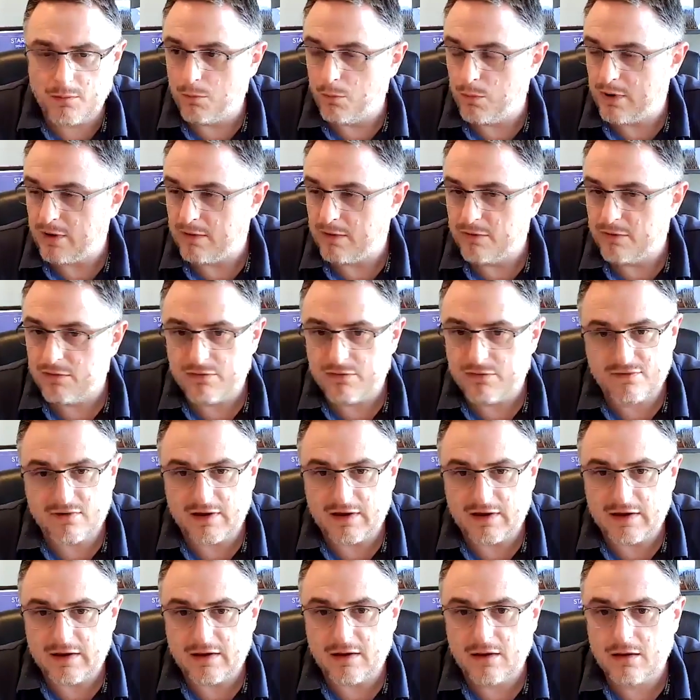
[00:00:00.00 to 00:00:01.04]
We
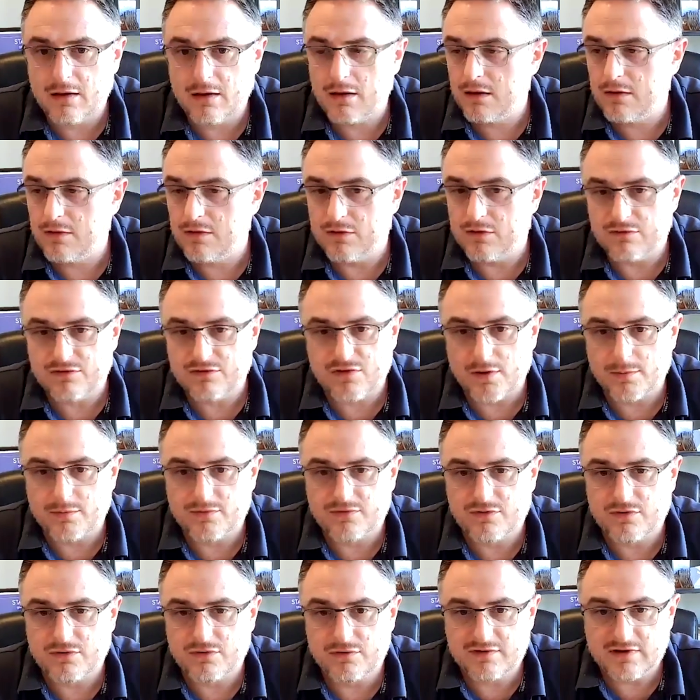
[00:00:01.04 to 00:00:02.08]
see that
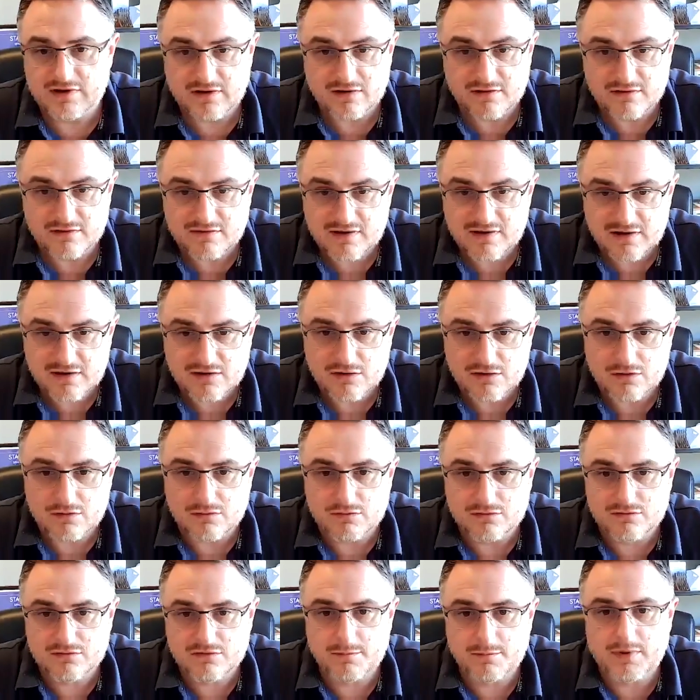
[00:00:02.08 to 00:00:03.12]
cybersecurity
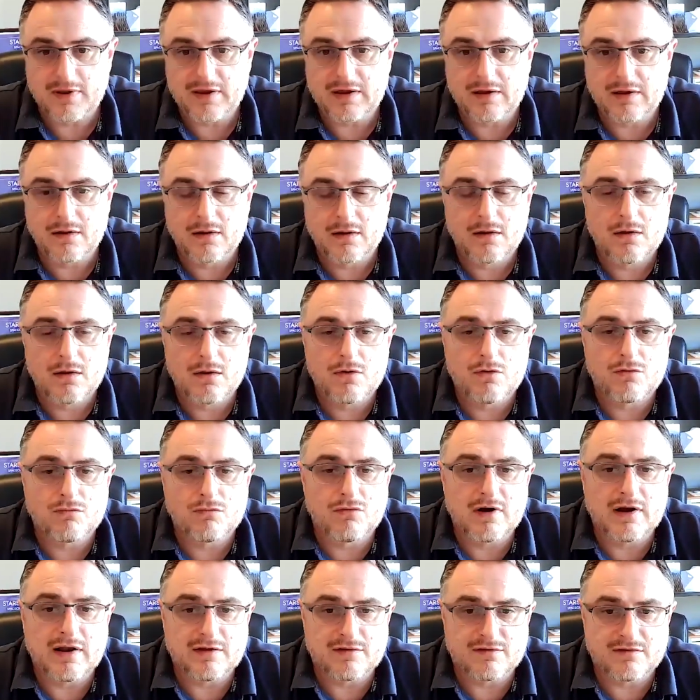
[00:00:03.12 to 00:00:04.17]
continues to be
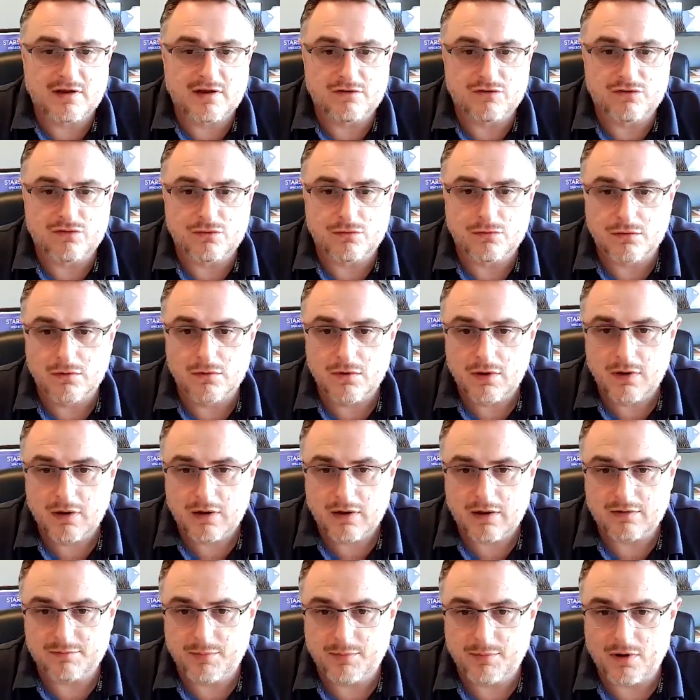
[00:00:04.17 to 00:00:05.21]
really essential
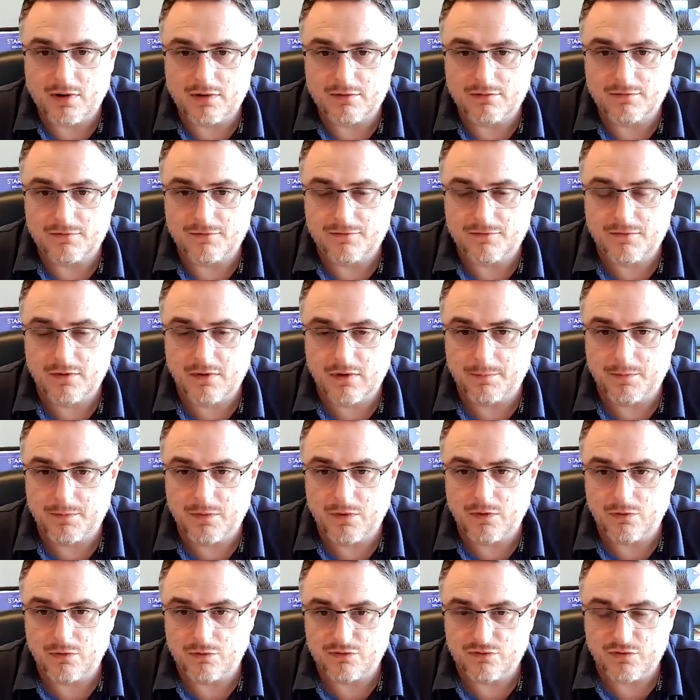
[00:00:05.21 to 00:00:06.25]
as part of
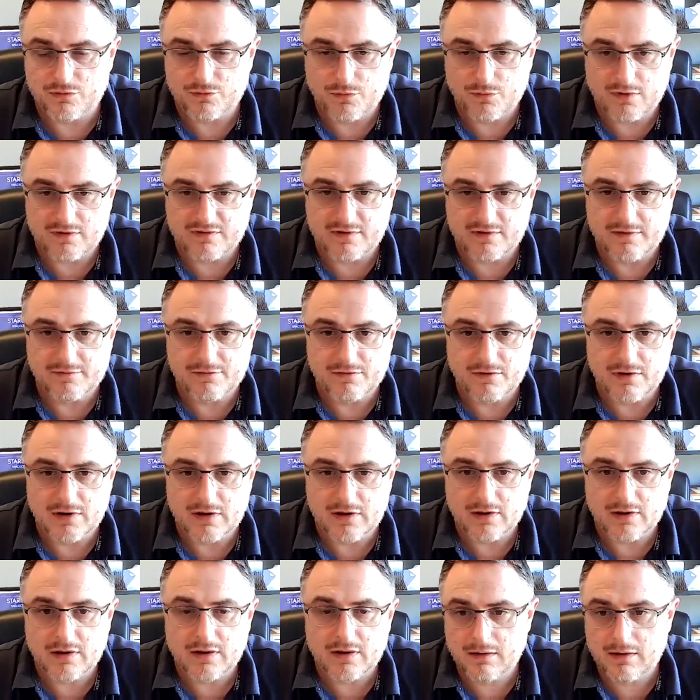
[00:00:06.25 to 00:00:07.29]
your software
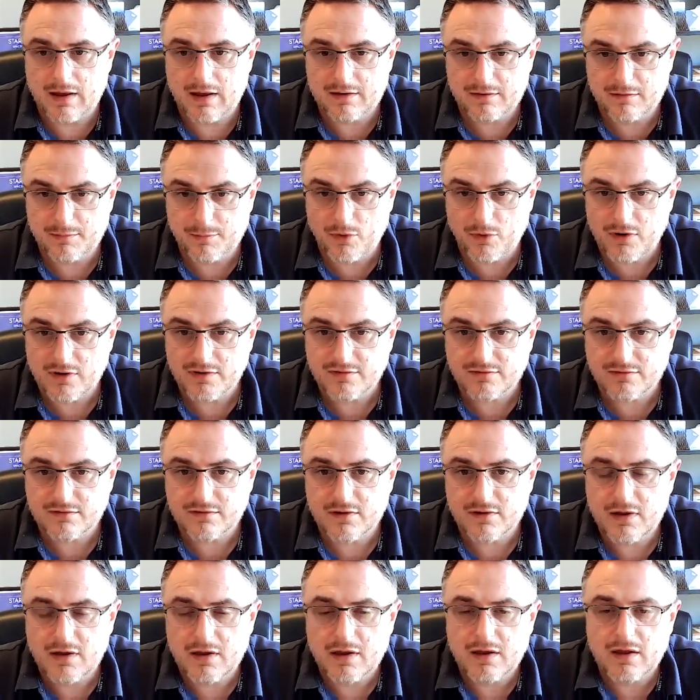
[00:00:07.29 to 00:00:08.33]
delivery enterprise
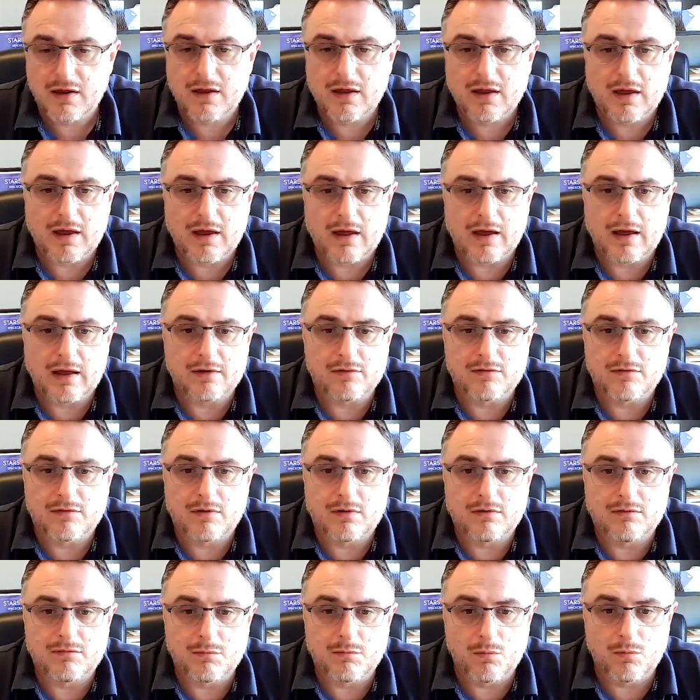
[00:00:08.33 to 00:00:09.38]
and
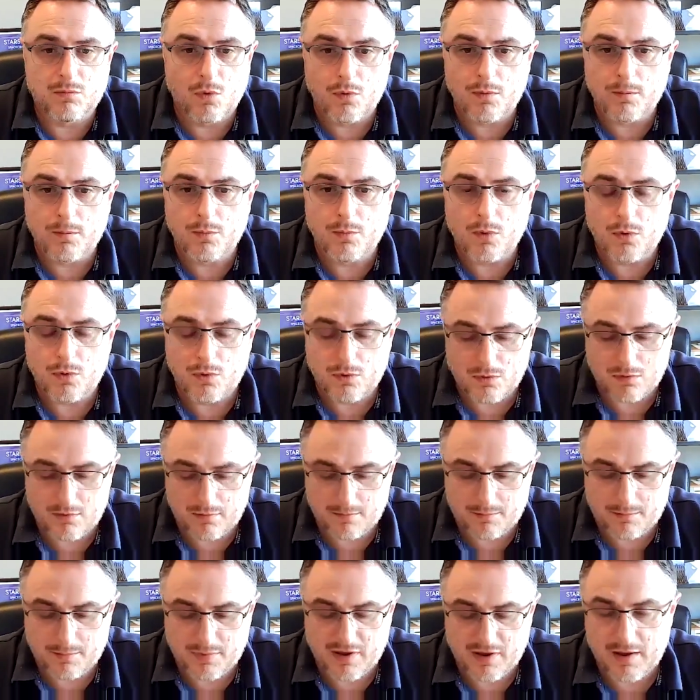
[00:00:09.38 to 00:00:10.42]
is more and more
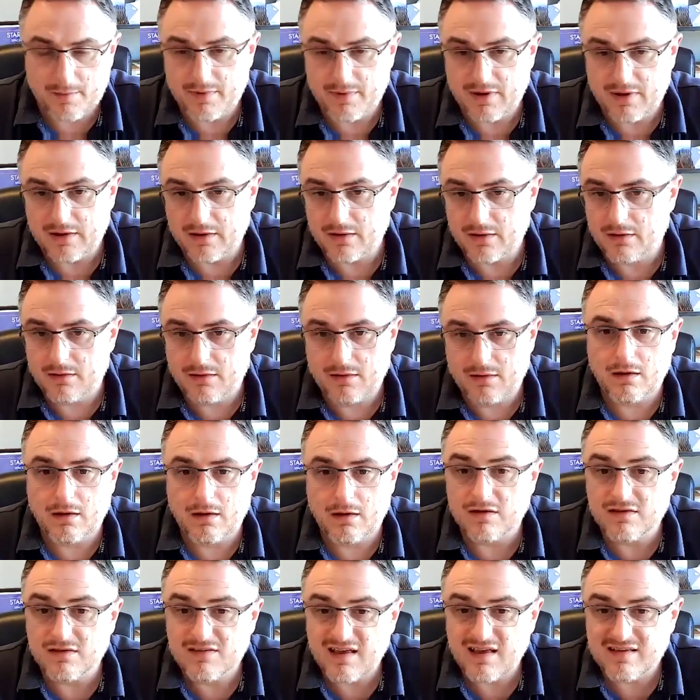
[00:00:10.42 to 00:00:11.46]
becoming a
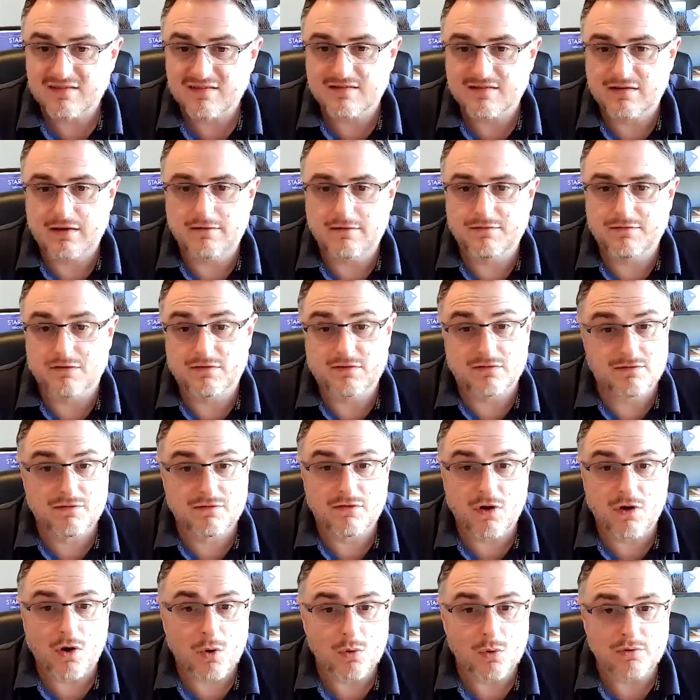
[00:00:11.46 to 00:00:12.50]
necessity for
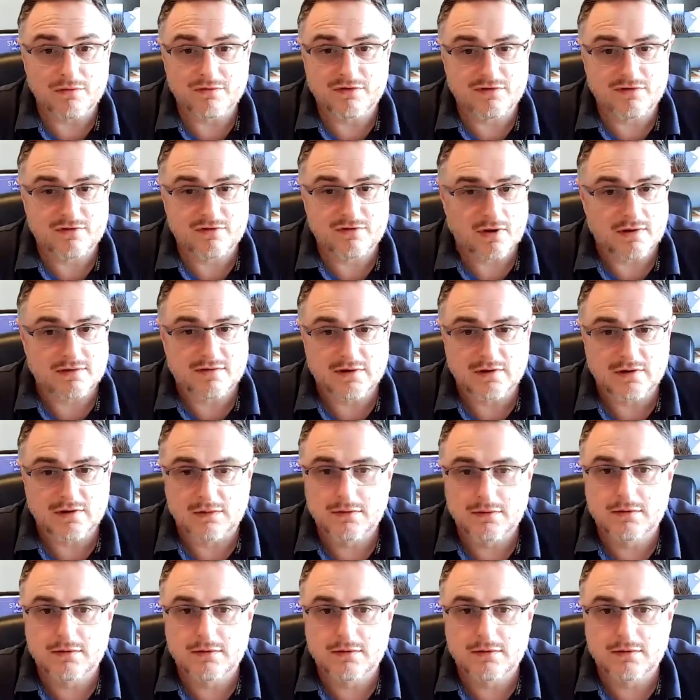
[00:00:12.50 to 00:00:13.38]
the whole of society.